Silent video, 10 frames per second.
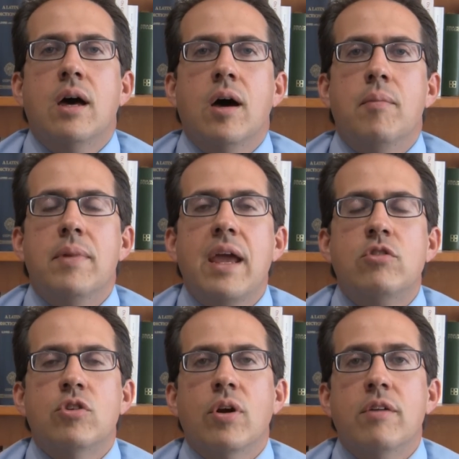um,
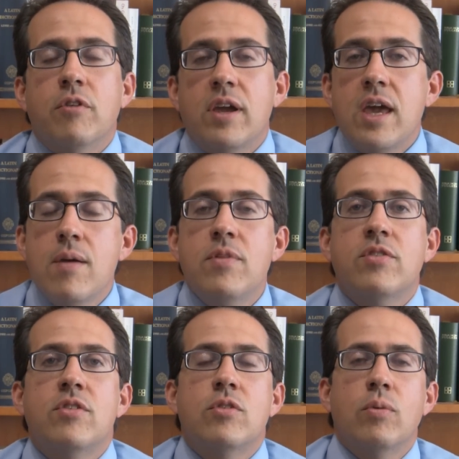nature. And for him,
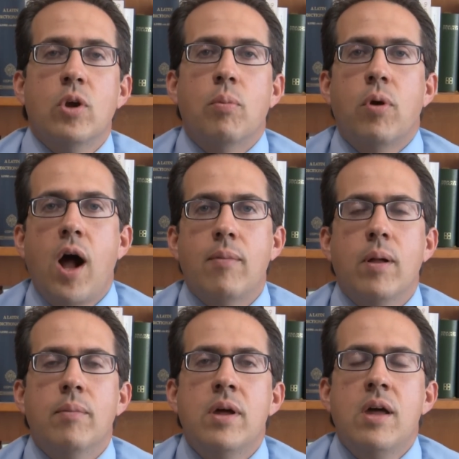this is a real
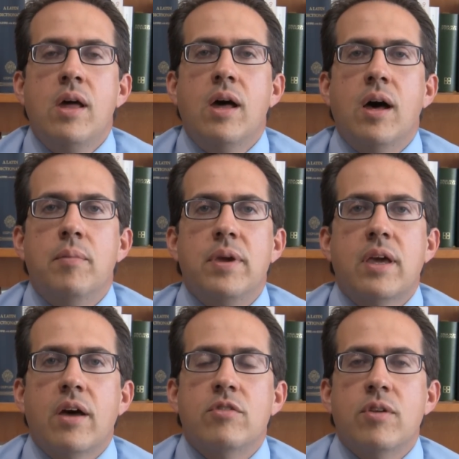problem uh,
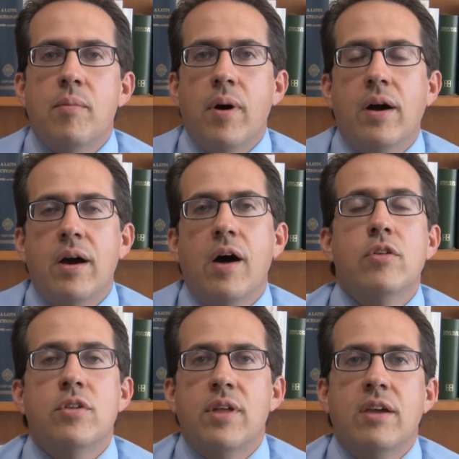because, among
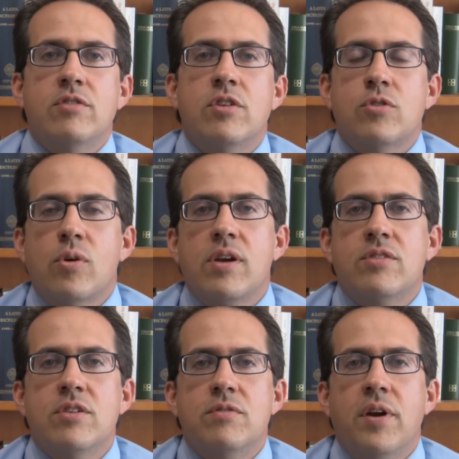other things,
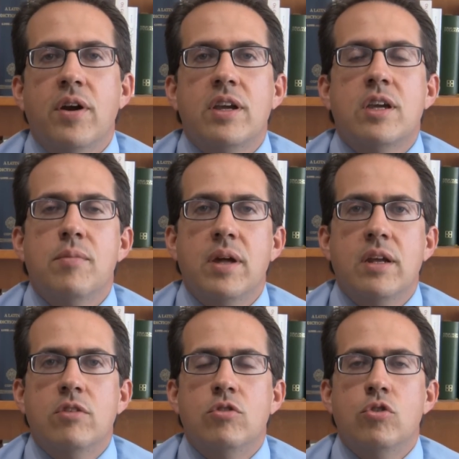Nestorius is very
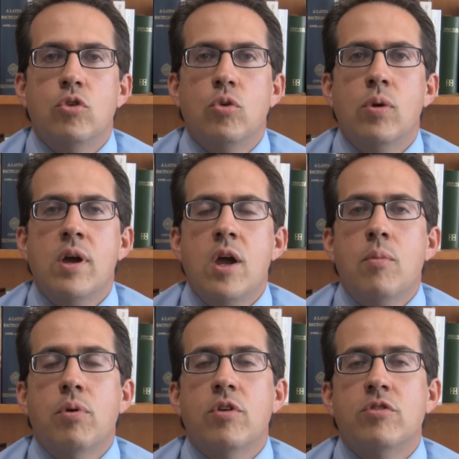committed to
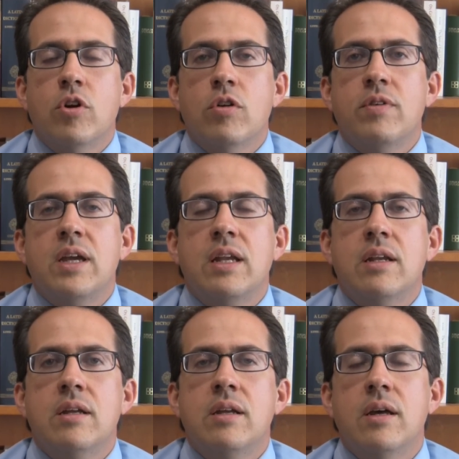
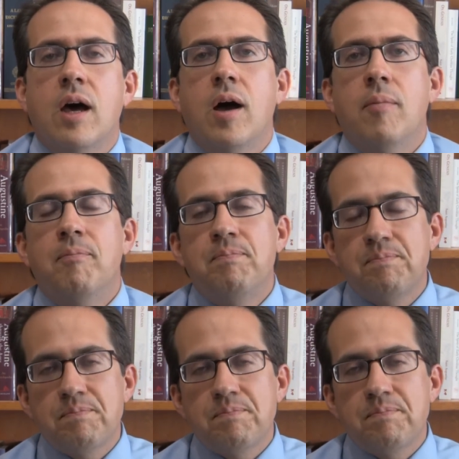preserving um,